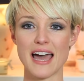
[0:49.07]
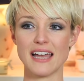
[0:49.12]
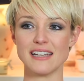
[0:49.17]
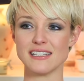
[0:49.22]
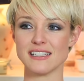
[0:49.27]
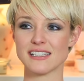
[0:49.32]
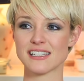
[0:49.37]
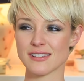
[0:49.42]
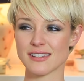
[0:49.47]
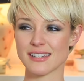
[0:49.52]

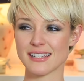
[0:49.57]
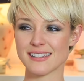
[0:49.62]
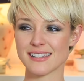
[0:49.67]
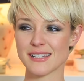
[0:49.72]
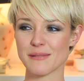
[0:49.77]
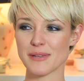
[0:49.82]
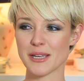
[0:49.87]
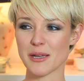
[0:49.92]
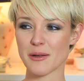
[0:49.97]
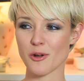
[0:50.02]
And there's
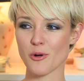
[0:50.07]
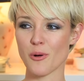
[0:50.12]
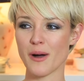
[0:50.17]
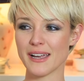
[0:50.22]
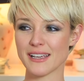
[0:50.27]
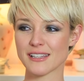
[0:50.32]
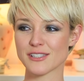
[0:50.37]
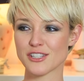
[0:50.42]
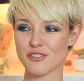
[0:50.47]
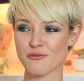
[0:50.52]
something
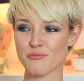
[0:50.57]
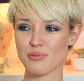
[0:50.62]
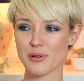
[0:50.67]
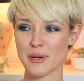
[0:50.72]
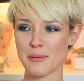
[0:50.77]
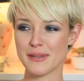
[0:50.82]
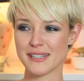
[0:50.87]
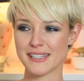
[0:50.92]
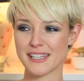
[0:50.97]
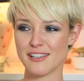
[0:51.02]
quite sort of
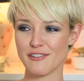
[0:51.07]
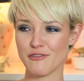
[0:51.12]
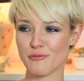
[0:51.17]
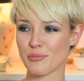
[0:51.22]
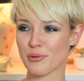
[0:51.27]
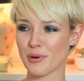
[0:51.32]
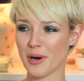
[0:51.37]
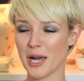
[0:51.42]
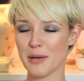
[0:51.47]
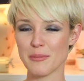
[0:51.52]

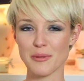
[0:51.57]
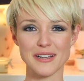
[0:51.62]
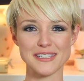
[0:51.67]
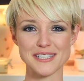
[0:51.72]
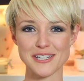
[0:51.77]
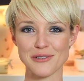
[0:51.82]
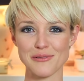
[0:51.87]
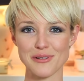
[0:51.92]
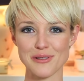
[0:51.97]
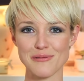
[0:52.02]
primitive, primal, I
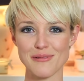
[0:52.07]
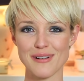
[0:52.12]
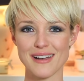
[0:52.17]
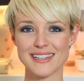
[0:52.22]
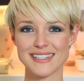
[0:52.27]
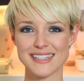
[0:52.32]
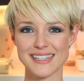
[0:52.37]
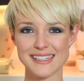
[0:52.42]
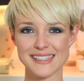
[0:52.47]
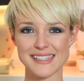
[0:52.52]
don't know what the
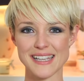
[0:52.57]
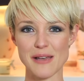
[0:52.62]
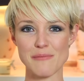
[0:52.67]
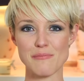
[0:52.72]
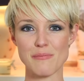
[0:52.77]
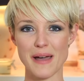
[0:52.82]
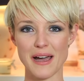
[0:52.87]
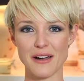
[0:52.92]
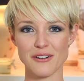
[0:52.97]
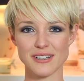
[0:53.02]
word is,
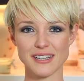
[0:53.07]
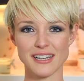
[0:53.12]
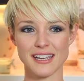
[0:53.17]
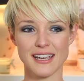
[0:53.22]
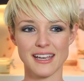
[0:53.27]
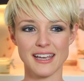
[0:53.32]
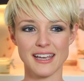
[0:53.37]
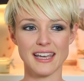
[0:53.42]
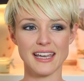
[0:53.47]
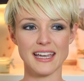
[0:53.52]
about
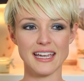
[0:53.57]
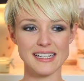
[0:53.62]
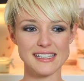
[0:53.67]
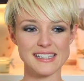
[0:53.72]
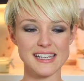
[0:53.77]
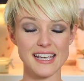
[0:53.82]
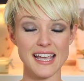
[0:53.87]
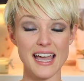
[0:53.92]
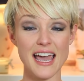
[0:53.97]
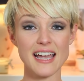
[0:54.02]

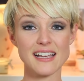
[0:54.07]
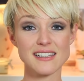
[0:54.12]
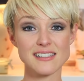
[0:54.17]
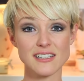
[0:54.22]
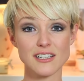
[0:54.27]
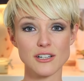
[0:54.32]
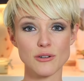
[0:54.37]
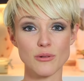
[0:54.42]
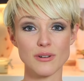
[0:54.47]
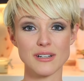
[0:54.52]
eating
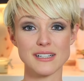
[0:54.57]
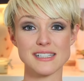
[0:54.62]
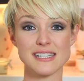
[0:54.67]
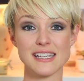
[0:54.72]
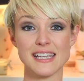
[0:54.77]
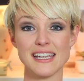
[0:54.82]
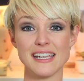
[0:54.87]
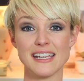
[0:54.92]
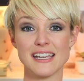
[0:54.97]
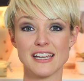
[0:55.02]
excellent
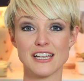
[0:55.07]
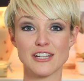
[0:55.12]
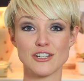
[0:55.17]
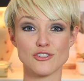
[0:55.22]
quality,